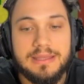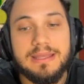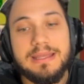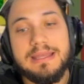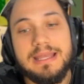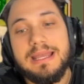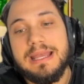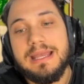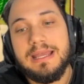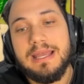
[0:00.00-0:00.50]

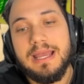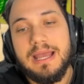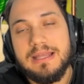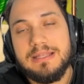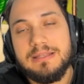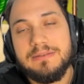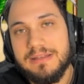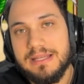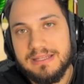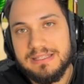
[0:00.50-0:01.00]
and the
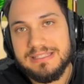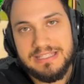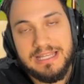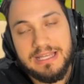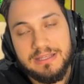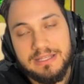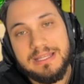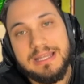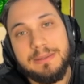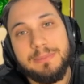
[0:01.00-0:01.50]
artifact is
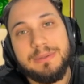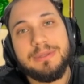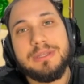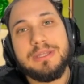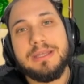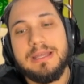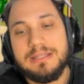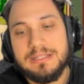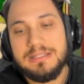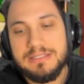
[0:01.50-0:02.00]
area
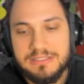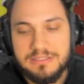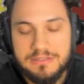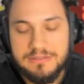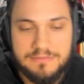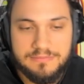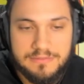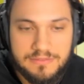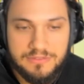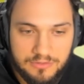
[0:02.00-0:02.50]
damage, it's
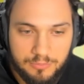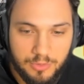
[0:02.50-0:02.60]
the